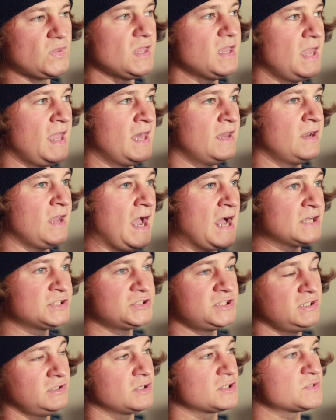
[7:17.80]
and as
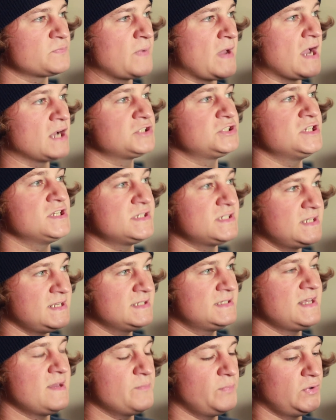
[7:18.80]
she looks back, she
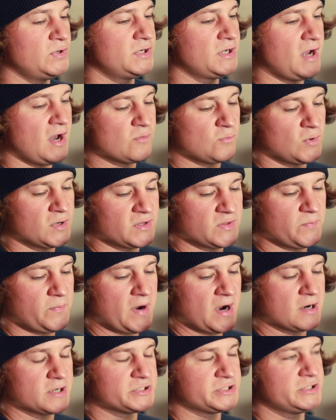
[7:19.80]
sees him putting on one of the
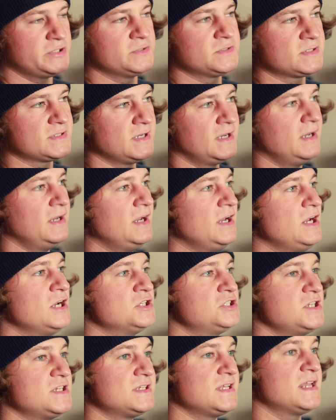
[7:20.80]
parachutes.
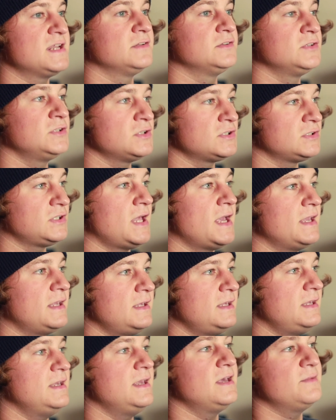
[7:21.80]
She said it looked like
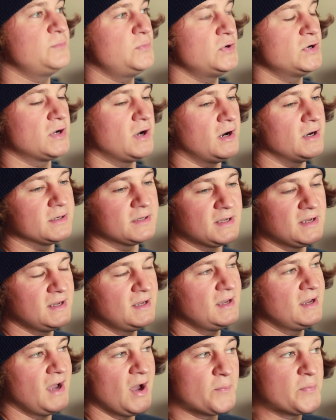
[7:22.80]
he had put on
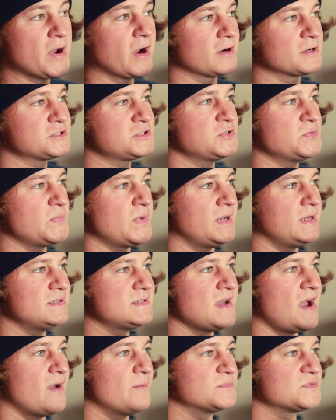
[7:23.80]
a parachute many
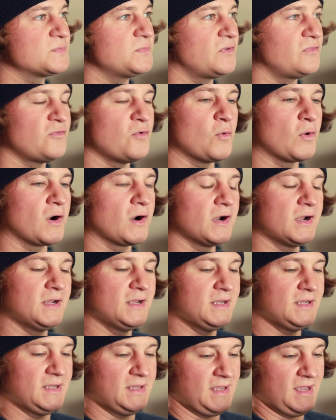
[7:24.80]
times before.
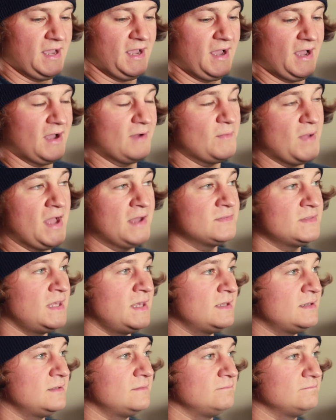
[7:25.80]
And
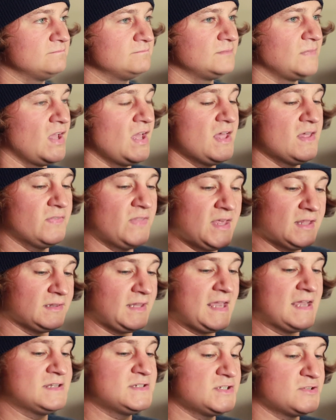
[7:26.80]
then they
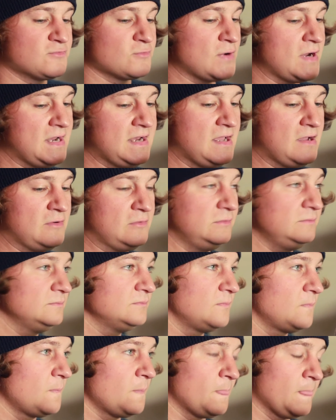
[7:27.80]
land in Reno.
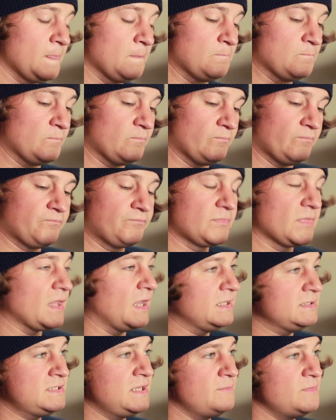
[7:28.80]

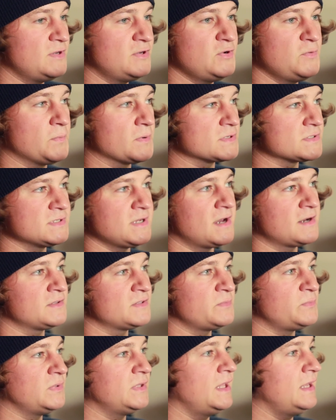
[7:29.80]
D.B. Cooper's not on
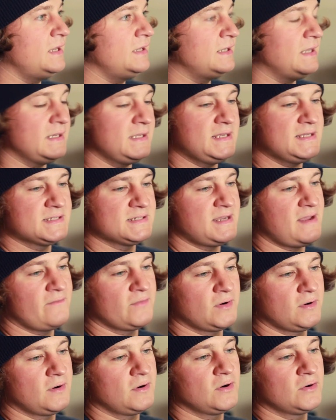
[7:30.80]
the plane, and he's
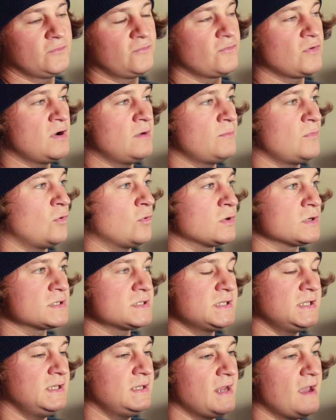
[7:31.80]
never heard from or
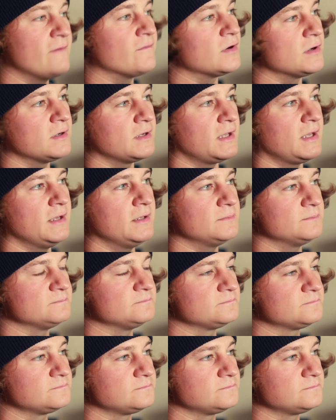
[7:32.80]
seen ever again.